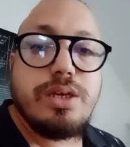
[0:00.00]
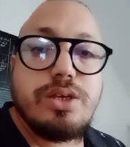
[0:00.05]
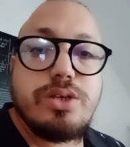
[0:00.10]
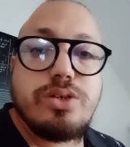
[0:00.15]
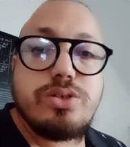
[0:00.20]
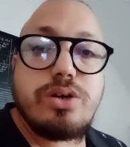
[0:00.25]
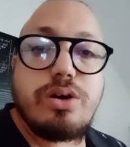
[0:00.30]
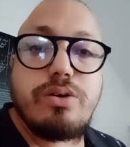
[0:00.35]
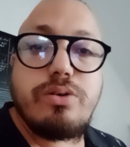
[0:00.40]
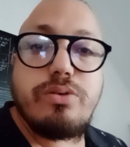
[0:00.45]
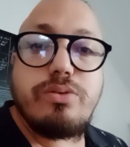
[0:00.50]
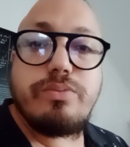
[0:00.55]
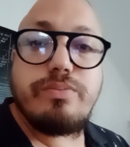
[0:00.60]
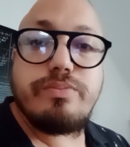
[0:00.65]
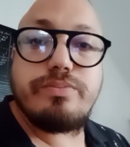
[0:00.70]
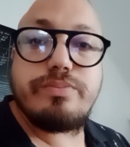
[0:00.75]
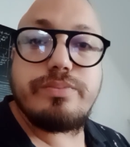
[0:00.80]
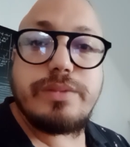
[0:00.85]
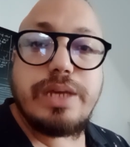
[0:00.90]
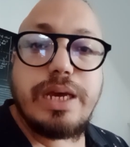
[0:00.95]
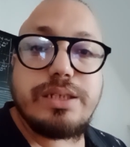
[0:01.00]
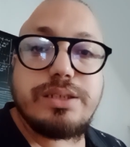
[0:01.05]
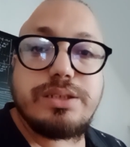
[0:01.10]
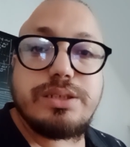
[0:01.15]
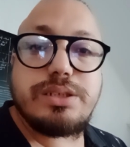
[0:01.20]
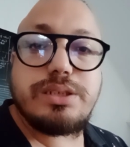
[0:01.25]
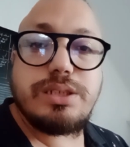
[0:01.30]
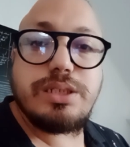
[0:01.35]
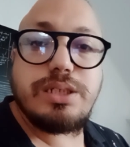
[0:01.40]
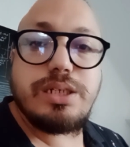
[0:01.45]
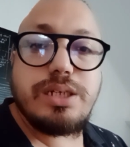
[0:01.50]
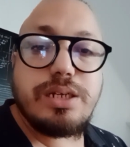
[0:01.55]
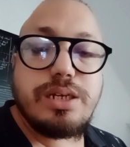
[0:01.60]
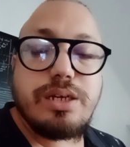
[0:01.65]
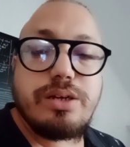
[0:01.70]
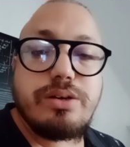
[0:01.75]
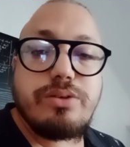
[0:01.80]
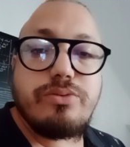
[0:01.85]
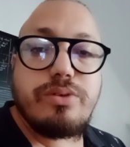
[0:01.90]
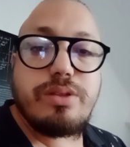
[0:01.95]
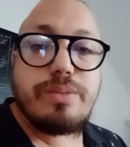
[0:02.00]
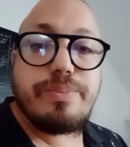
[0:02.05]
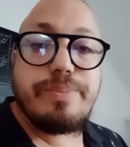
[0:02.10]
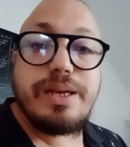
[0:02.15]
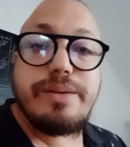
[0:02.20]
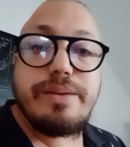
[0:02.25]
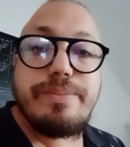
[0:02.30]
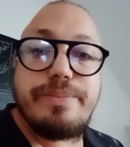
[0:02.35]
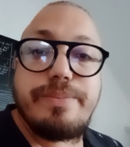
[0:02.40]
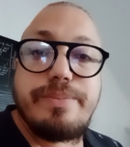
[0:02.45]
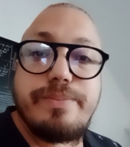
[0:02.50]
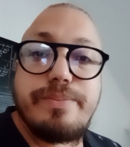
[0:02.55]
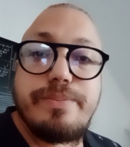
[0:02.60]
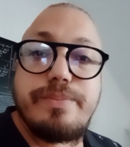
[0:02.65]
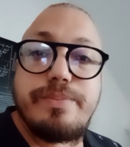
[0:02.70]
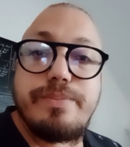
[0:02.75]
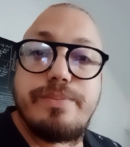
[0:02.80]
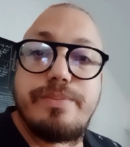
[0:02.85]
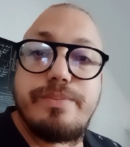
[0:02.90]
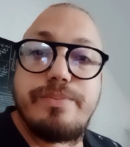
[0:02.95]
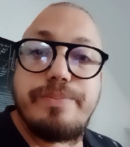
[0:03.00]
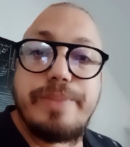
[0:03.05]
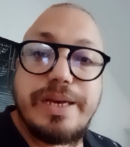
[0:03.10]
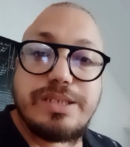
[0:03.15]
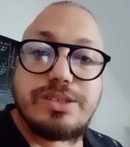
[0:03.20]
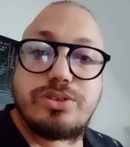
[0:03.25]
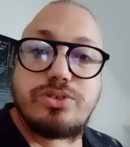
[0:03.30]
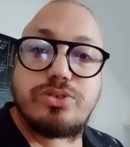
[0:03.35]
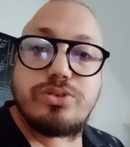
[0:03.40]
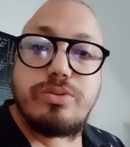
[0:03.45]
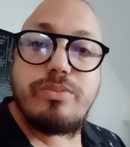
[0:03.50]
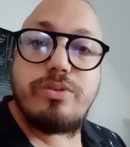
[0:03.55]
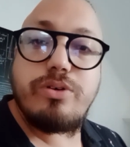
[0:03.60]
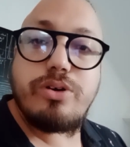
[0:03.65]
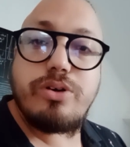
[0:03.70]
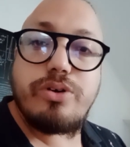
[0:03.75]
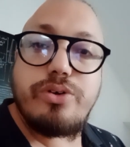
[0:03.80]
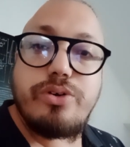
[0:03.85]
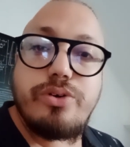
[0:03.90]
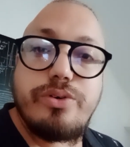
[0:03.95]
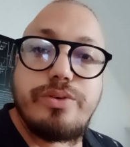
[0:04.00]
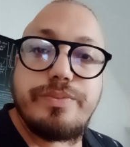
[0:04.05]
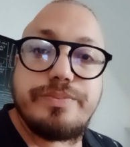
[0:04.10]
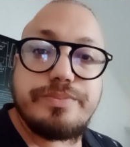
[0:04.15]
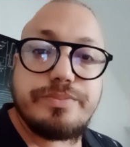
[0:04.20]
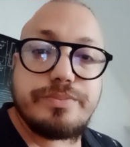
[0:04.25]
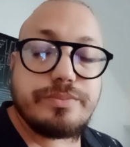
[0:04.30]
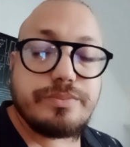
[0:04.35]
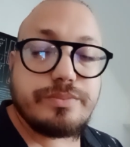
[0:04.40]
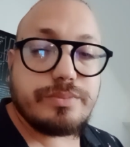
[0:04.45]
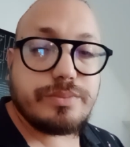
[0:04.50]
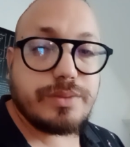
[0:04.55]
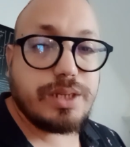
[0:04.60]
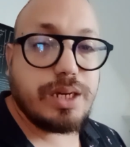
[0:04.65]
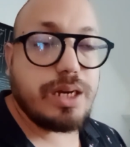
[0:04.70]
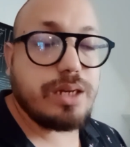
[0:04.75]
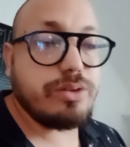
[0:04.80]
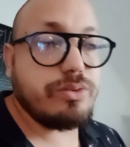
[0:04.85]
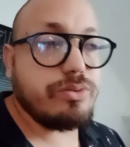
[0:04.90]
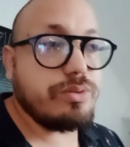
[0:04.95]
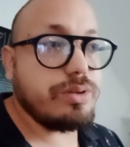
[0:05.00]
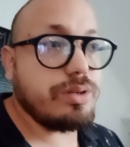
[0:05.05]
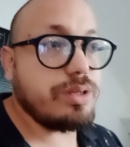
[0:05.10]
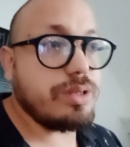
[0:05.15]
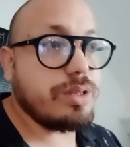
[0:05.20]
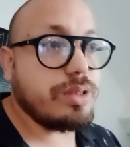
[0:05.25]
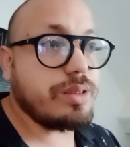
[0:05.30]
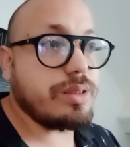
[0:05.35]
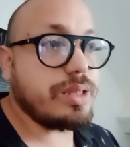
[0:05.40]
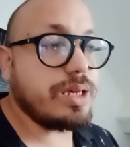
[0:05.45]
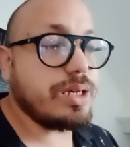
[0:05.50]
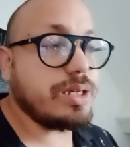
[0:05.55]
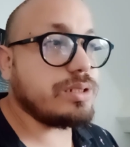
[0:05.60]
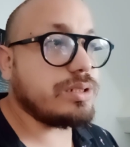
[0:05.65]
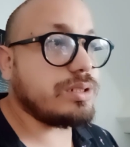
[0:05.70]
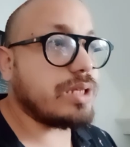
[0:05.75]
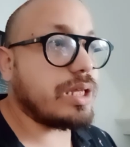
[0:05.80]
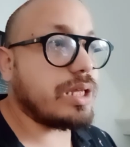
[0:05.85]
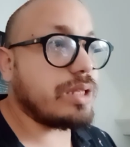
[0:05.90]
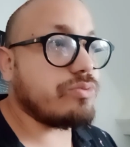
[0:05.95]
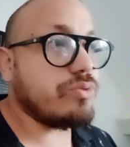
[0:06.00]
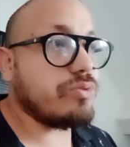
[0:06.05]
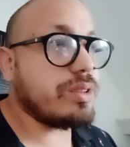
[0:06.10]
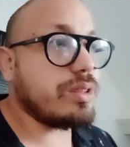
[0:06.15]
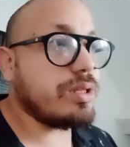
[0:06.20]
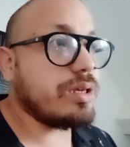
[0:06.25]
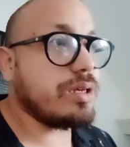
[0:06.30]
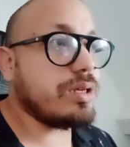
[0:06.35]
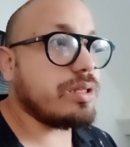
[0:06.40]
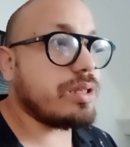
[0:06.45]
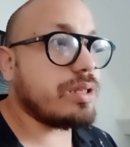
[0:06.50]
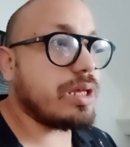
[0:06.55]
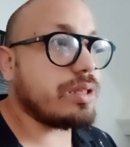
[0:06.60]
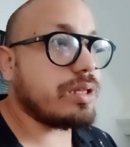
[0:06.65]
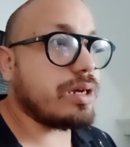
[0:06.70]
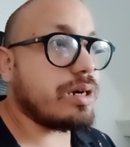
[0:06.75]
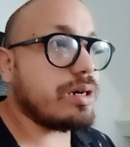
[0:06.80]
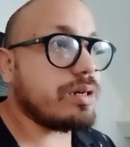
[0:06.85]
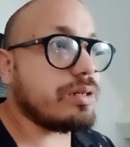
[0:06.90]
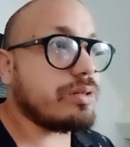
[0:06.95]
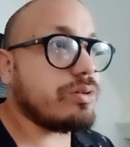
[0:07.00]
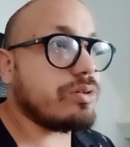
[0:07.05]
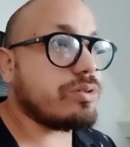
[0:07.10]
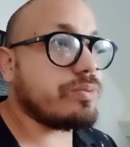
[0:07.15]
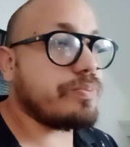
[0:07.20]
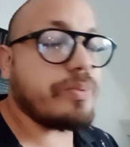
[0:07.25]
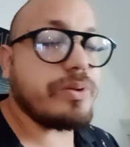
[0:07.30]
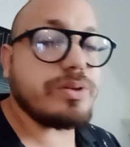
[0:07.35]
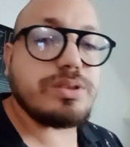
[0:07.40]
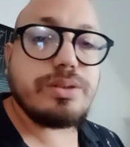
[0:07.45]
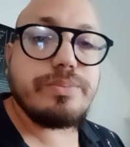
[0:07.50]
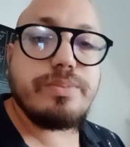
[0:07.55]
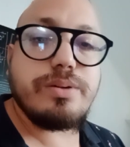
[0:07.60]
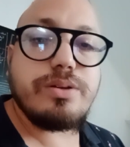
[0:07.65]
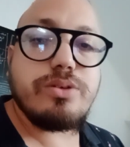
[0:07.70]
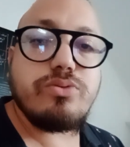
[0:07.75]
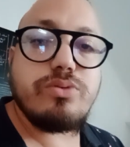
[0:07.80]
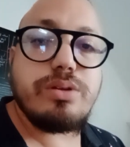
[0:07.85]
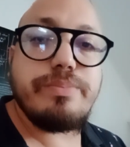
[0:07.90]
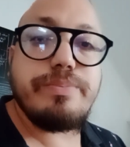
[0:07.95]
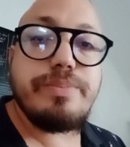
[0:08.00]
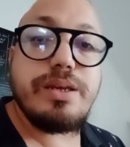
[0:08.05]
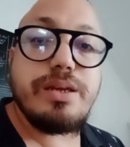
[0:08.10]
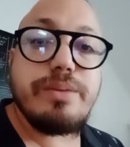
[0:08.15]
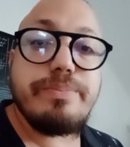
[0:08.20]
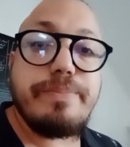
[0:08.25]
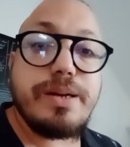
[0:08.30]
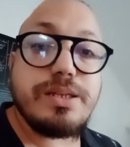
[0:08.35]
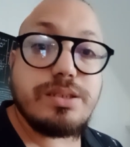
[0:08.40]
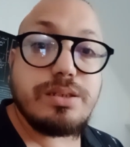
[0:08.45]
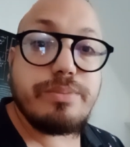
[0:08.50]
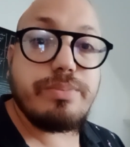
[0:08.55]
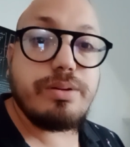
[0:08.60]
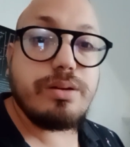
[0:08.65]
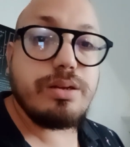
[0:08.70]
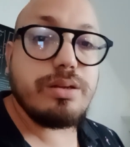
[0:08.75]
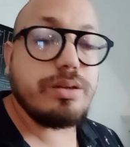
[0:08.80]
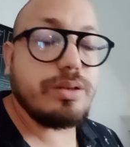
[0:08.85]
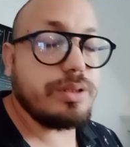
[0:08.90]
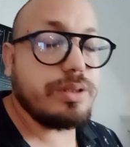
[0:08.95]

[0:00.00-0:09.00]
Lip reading: So engineering will be best tomorrow, and things that we think that are not possible will be possible,